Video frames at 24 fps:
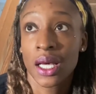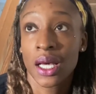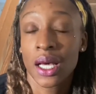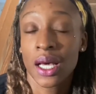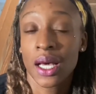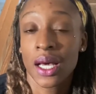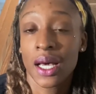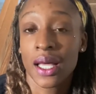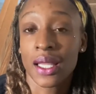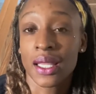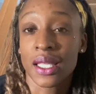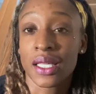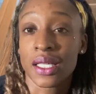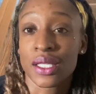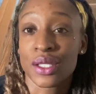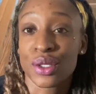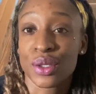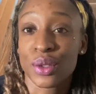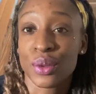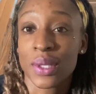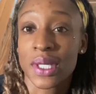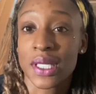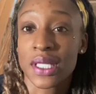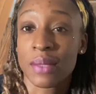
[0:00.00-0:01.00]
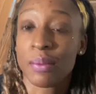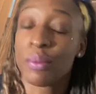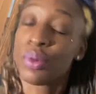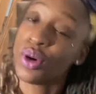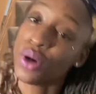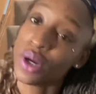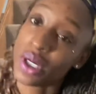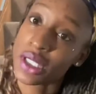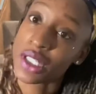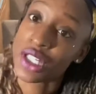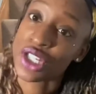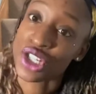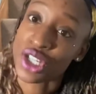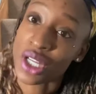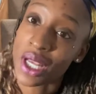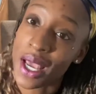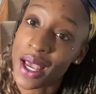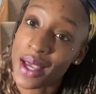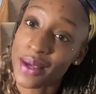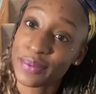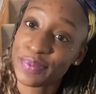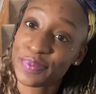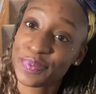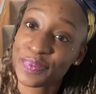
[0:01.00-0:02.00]
I think it's always important to share.
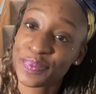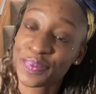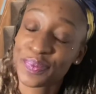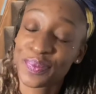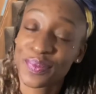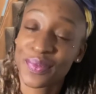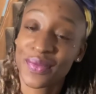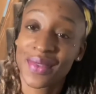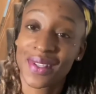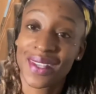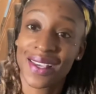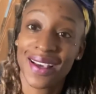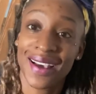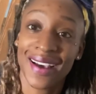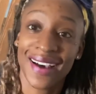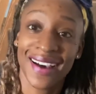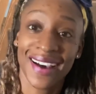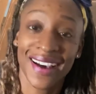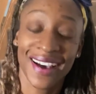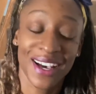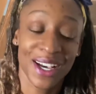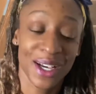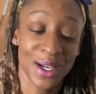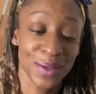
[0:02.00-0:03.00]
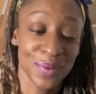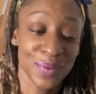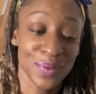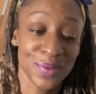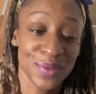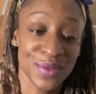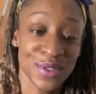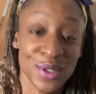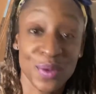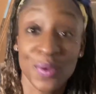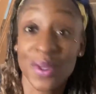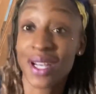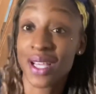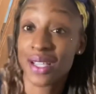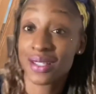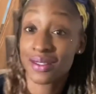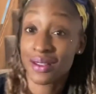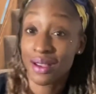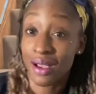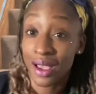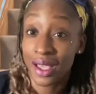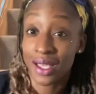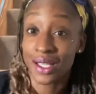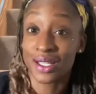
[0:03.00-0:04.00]
So when I
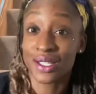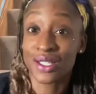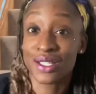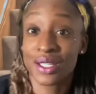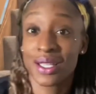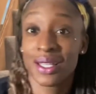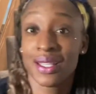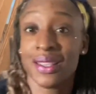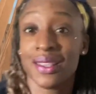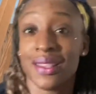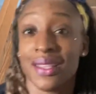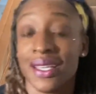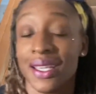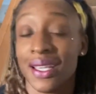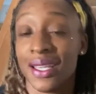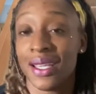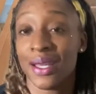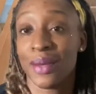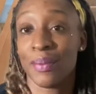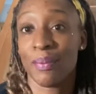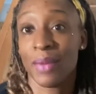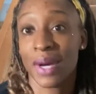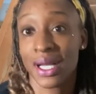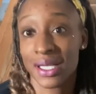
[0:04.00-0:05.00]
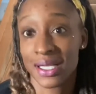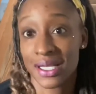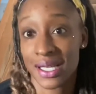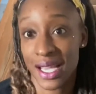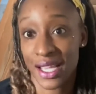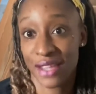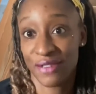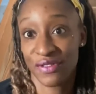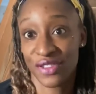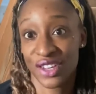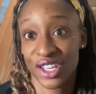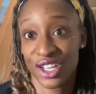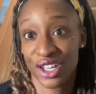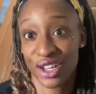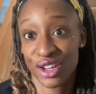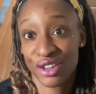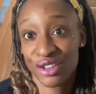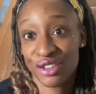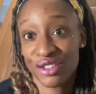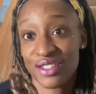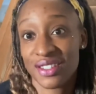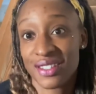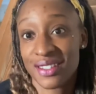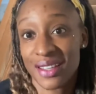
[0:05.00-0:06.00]
started the Monday
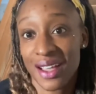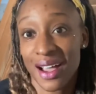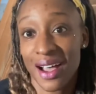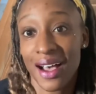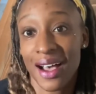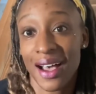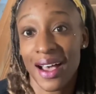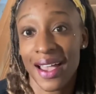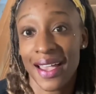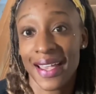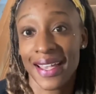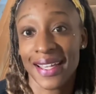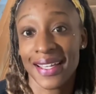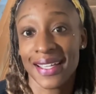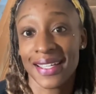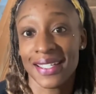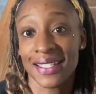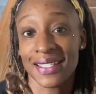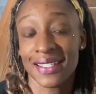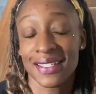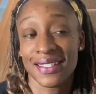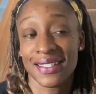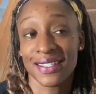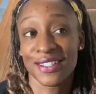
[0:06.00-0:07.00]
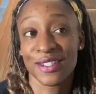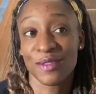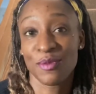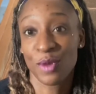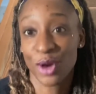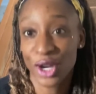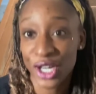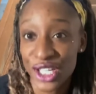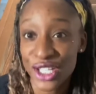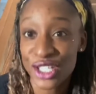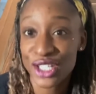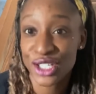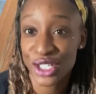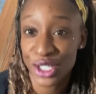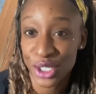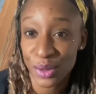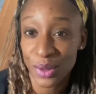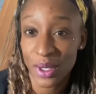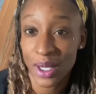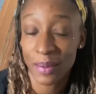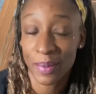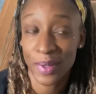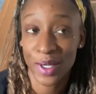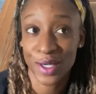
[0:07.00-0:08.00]
videos, I wanted to do
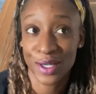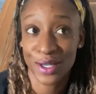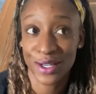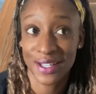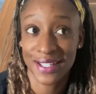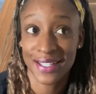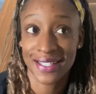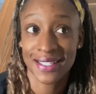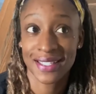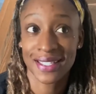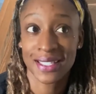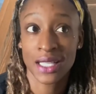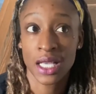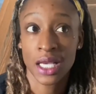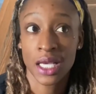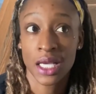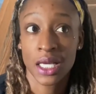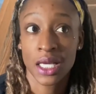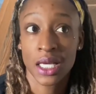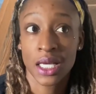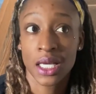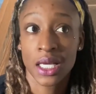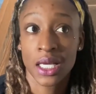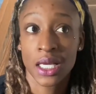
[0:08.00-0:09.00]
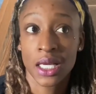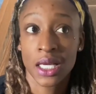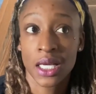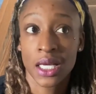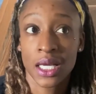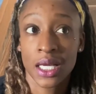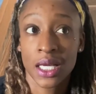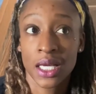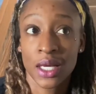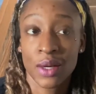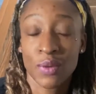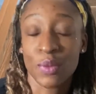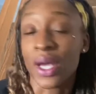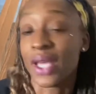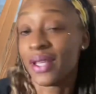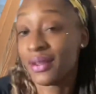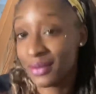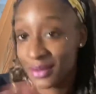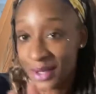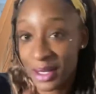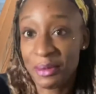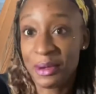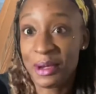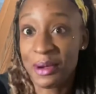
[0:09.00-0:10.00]
it because, wait,
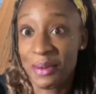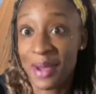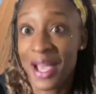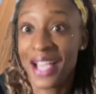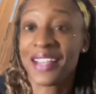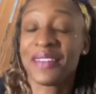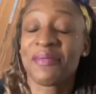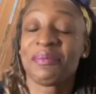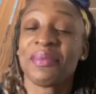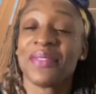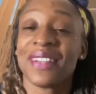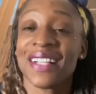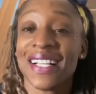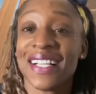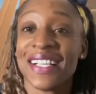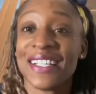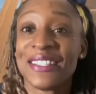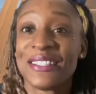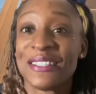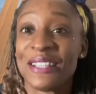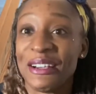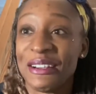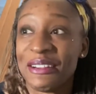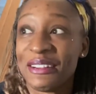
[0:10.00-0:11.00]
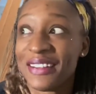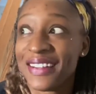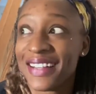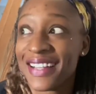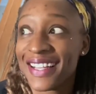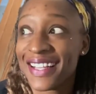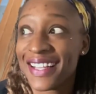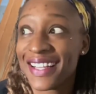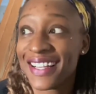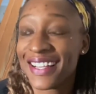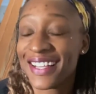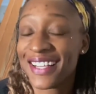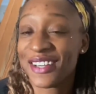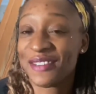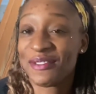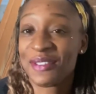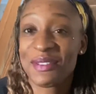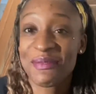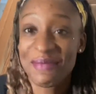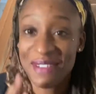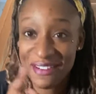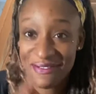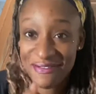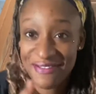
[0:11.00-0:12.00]
let me go back. So one of
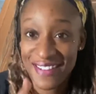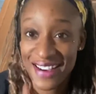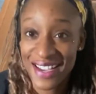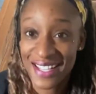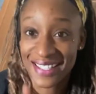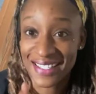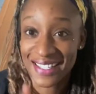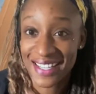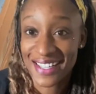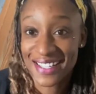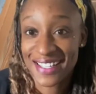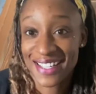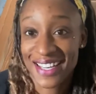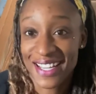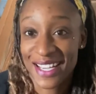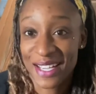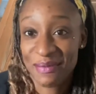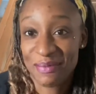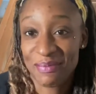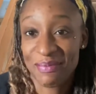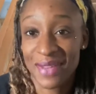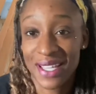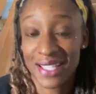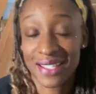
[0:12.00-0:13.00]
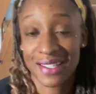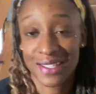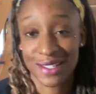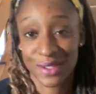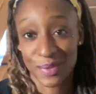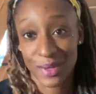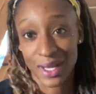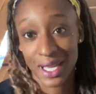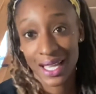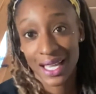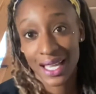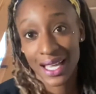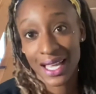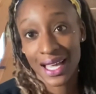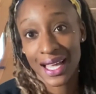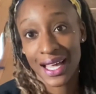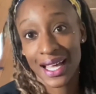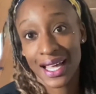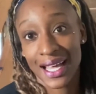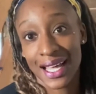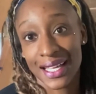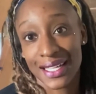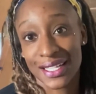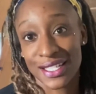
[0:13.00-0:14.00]
my friends actually messaged me
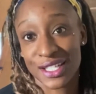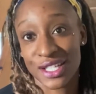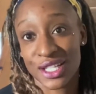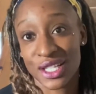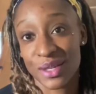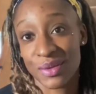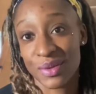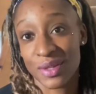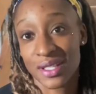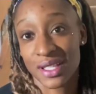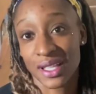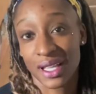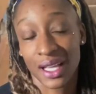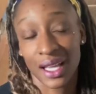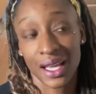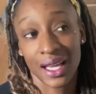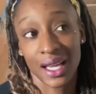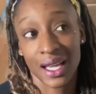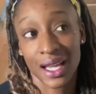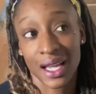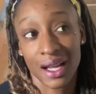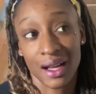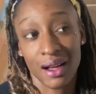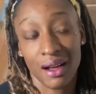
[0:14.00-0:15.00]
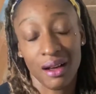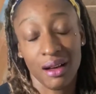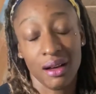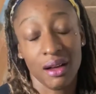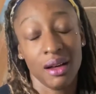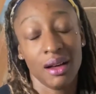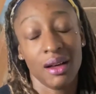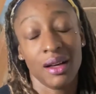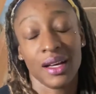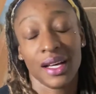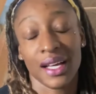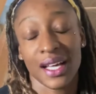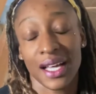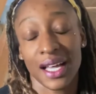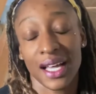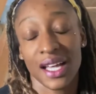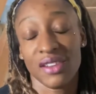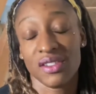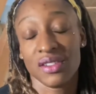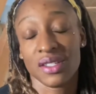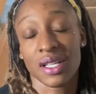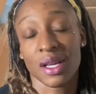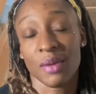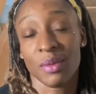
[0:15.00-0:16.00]
and she was like, oh,
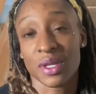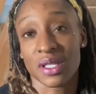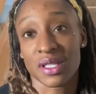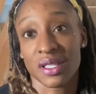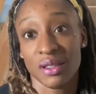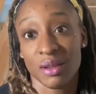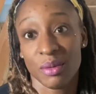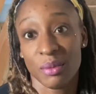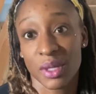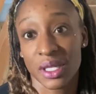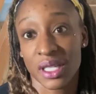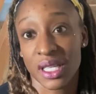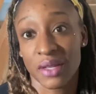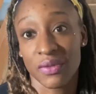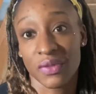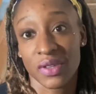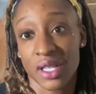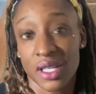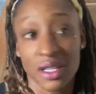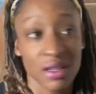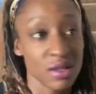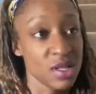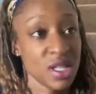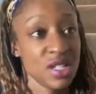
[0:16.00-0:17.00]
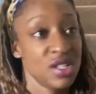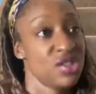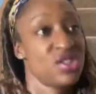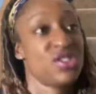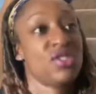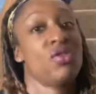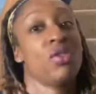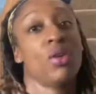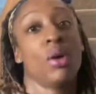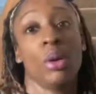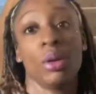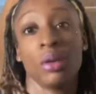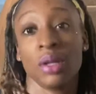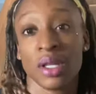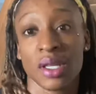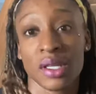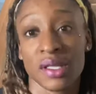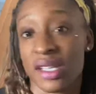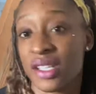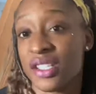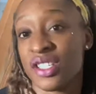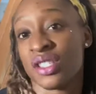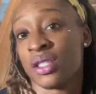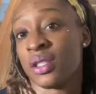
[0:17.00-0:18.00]
every time I see your Monday videos, I just scroll because
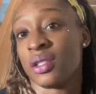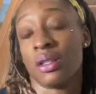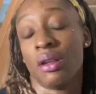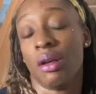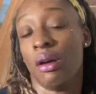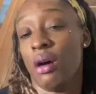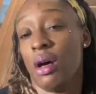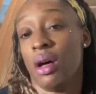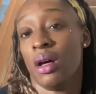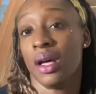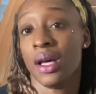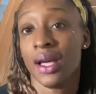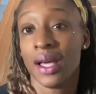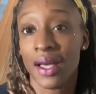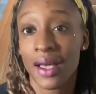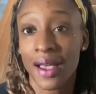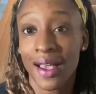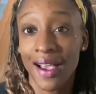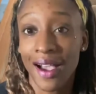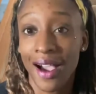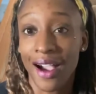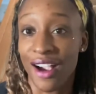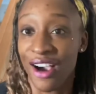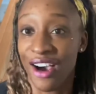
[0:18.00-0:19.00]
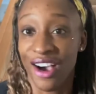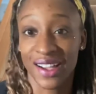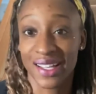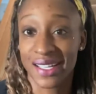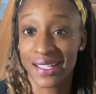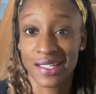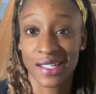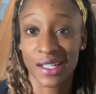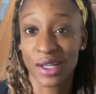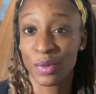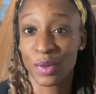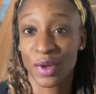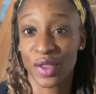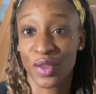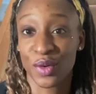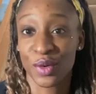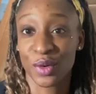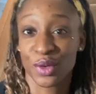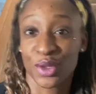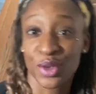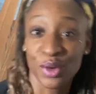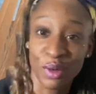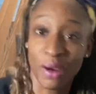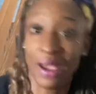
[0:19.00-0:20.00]
I can't deal with all
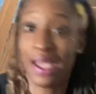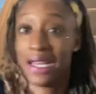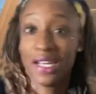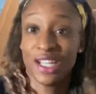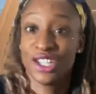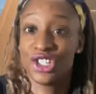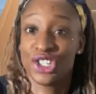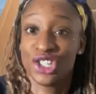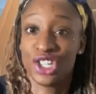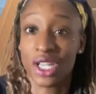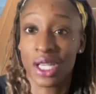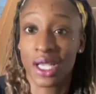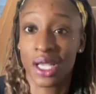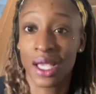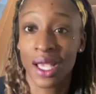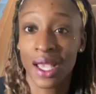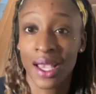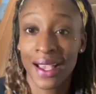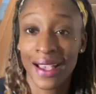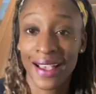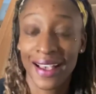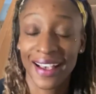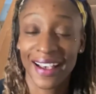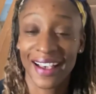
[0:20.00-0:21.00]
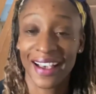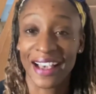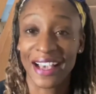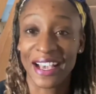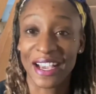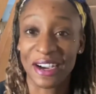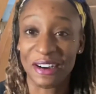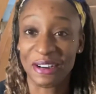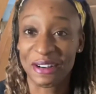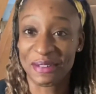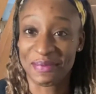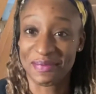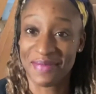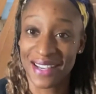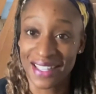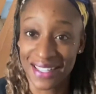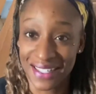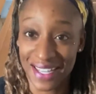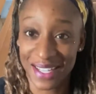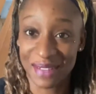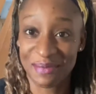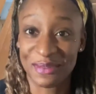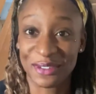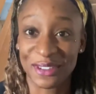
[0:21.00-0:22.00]
your energy on a
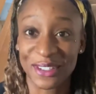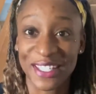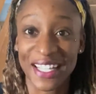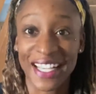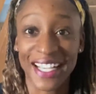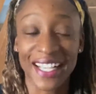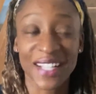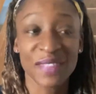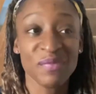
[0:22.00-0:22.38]
Monday morning.